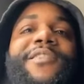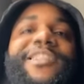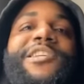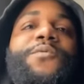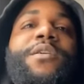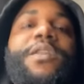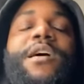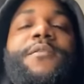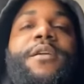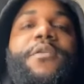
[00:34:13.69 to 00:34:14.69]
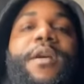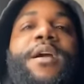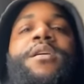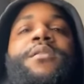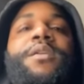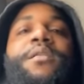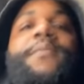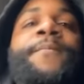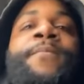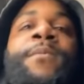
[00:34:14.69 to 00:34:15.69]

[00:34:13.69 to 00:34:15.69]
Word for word: Go get your one dog the ground, nigga.